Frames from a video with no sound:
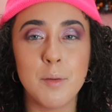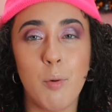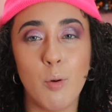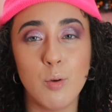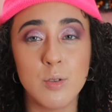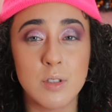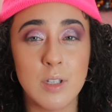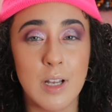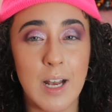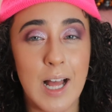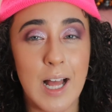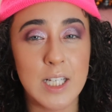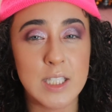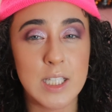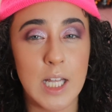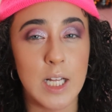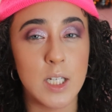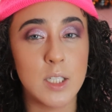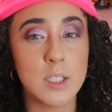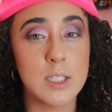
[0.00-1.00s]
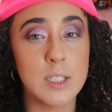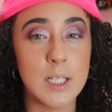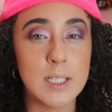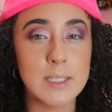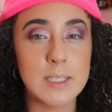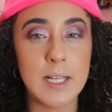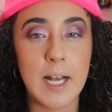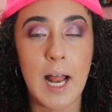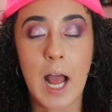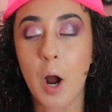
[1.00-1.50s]
supposed to last like
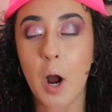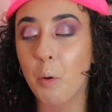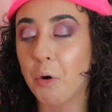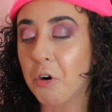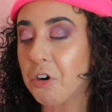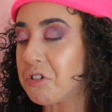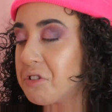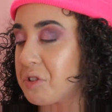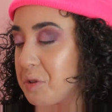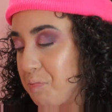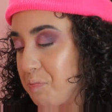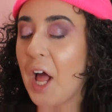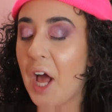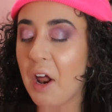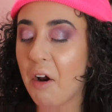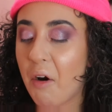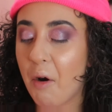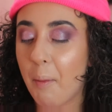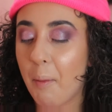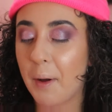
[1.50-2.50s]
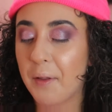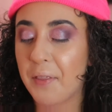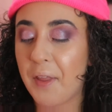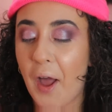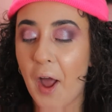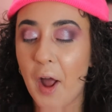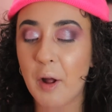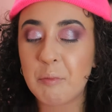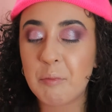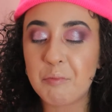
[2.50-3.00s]
16 hours. I don't know about
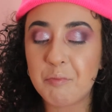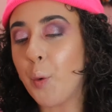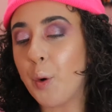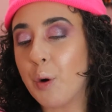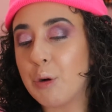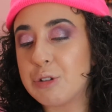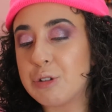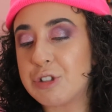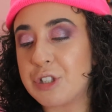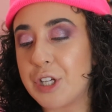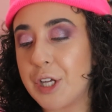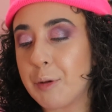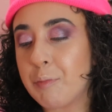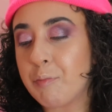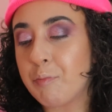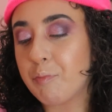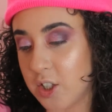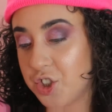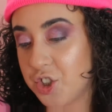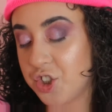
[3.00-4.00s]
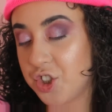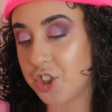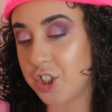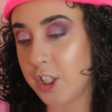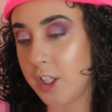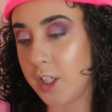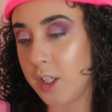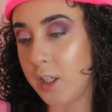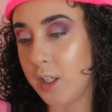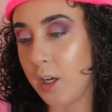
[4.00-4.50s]
that. We're gonna see.
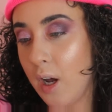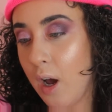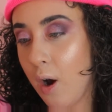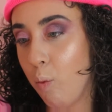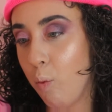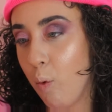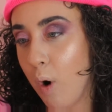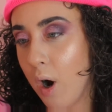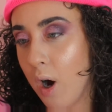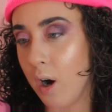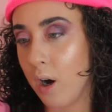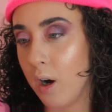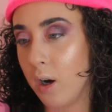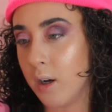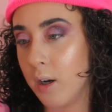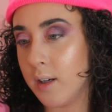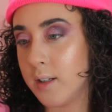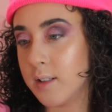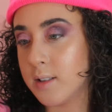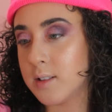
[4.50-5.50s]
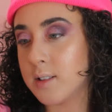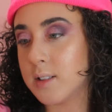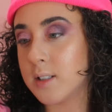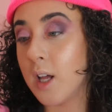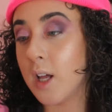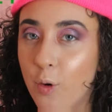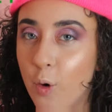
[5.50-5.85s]
She was